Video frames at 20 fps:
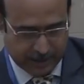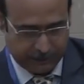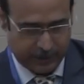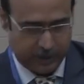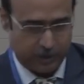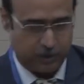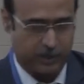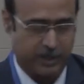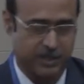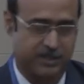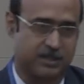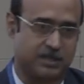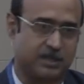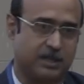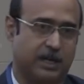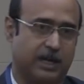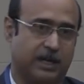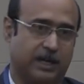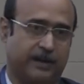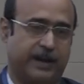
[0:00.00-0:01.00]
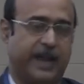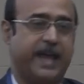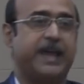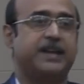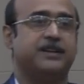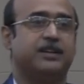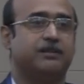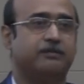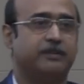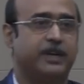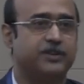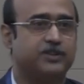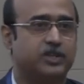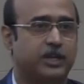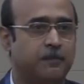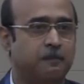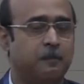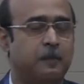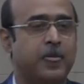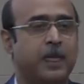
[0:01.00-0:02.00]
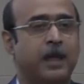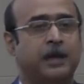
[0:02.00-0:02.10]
given to this uh, great invention.